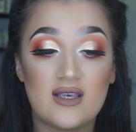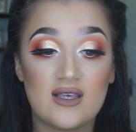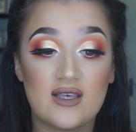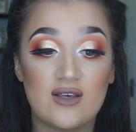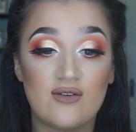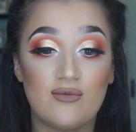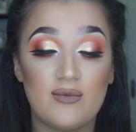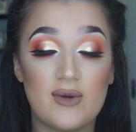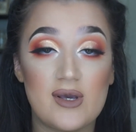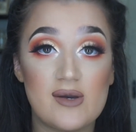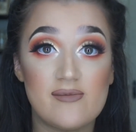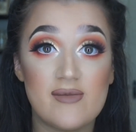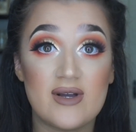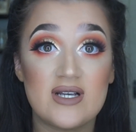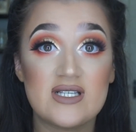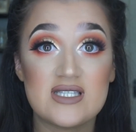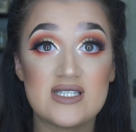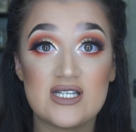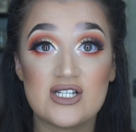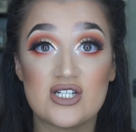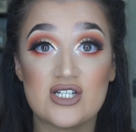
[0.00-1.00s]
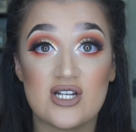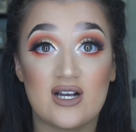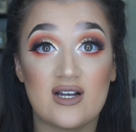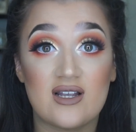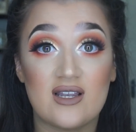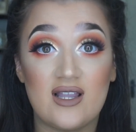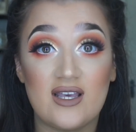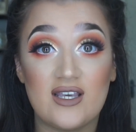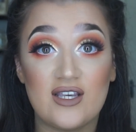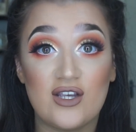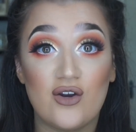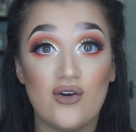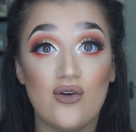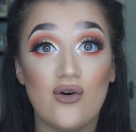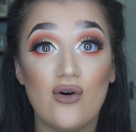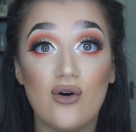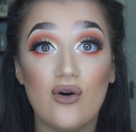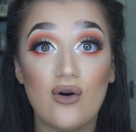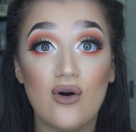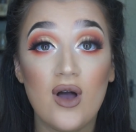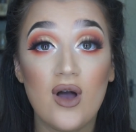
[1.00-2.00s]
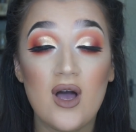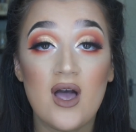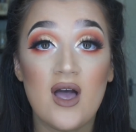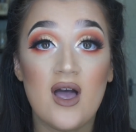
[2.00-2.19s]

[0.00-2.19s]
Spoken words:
give me a message and I can let you know.